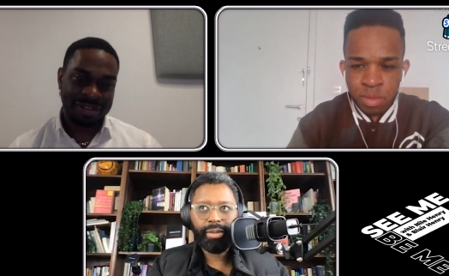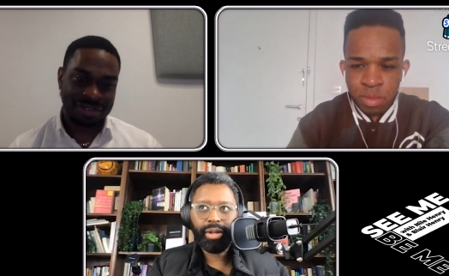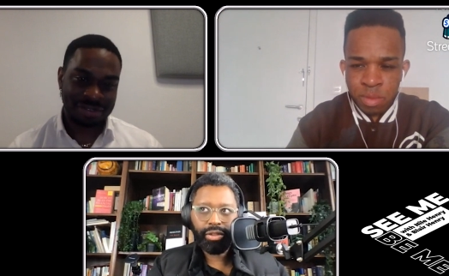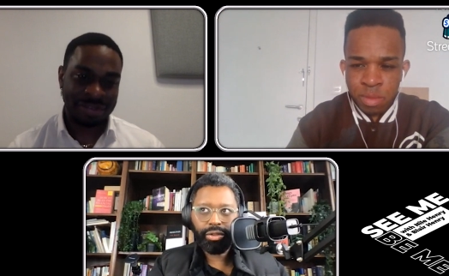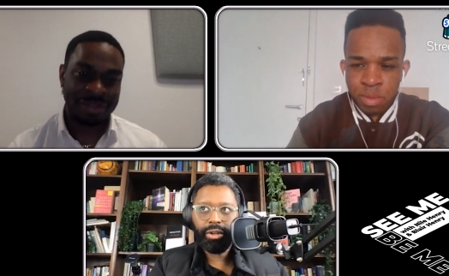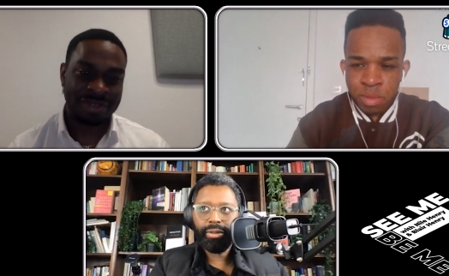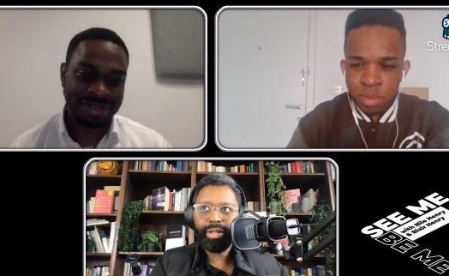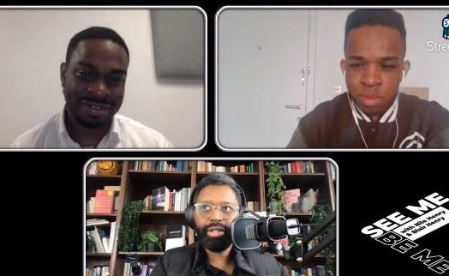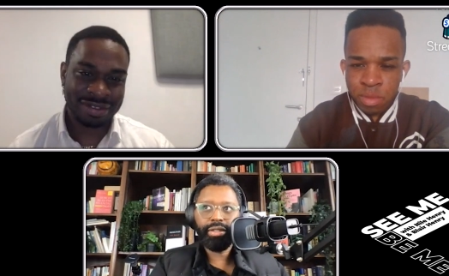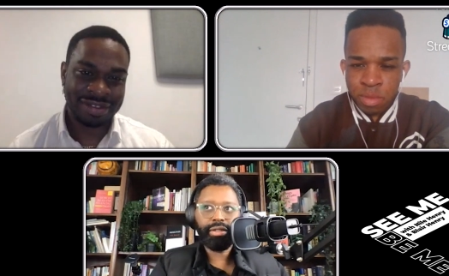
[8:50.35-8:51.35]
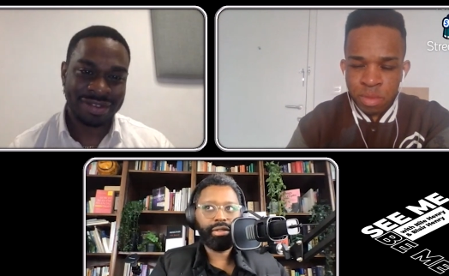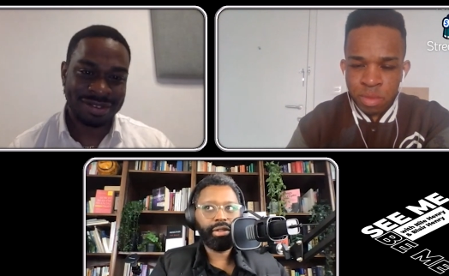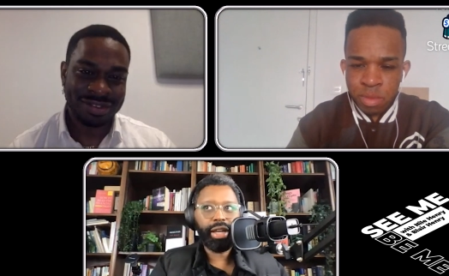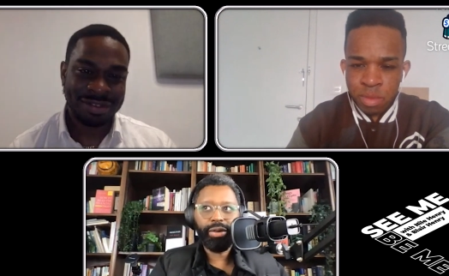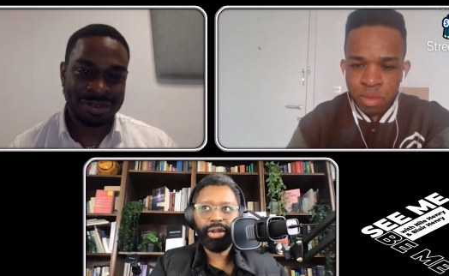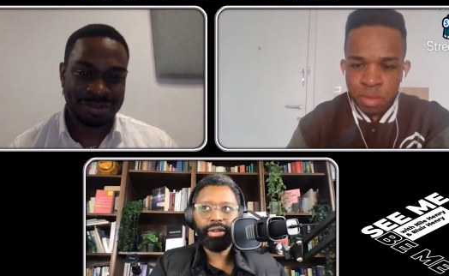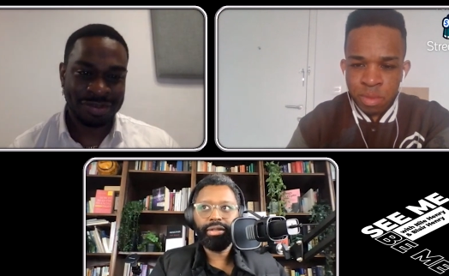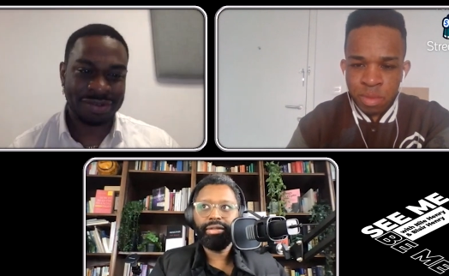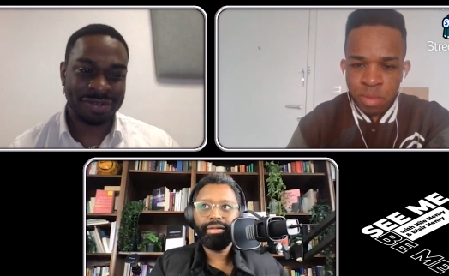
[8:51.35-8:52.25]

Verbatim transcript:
Speaker 1: a bit of a story because I don't want to,